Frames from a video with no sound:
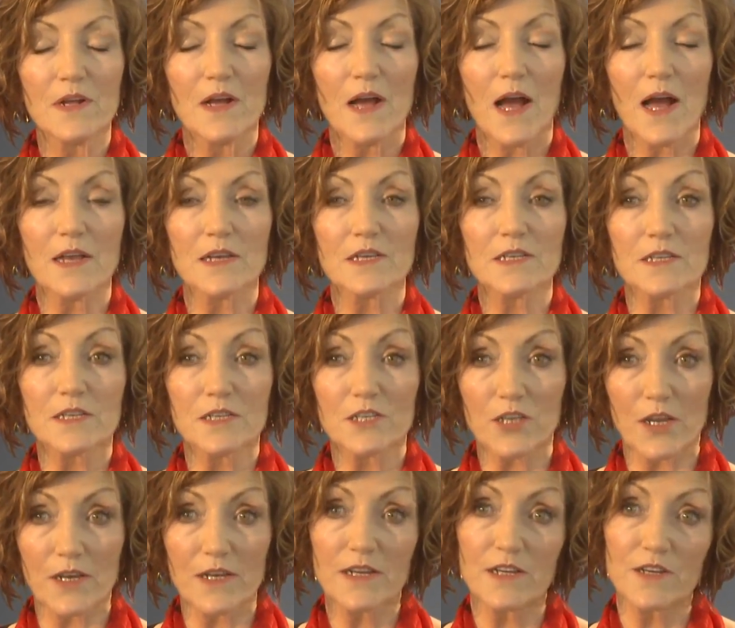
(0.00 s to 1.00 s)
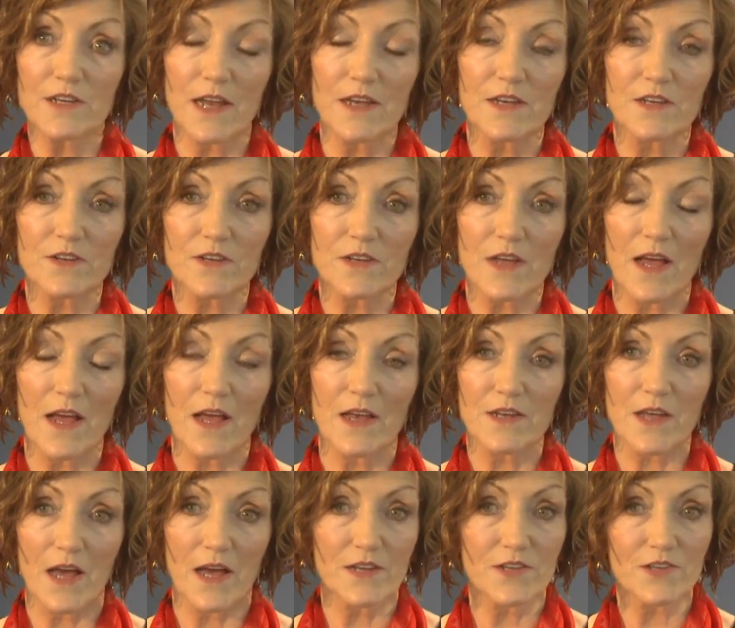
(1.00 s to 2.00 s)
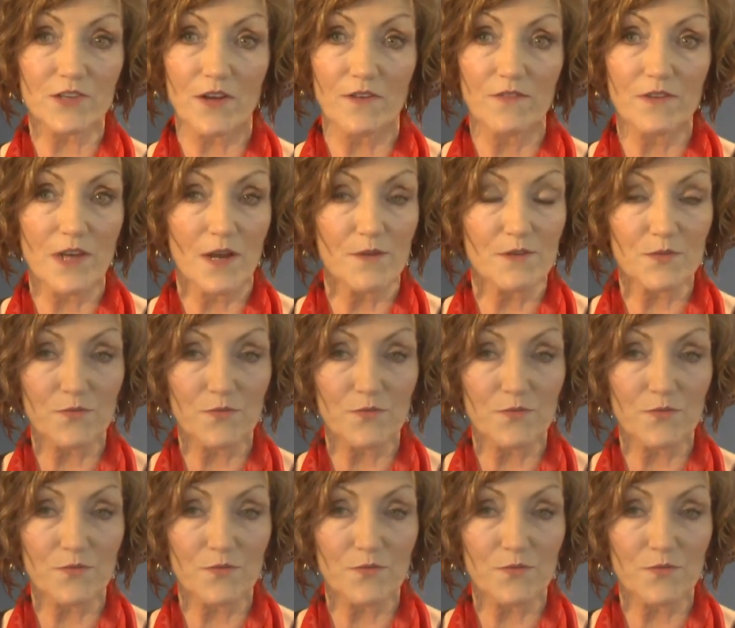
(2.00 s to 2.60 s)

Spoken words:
and suddenly it ended, and I discovered I was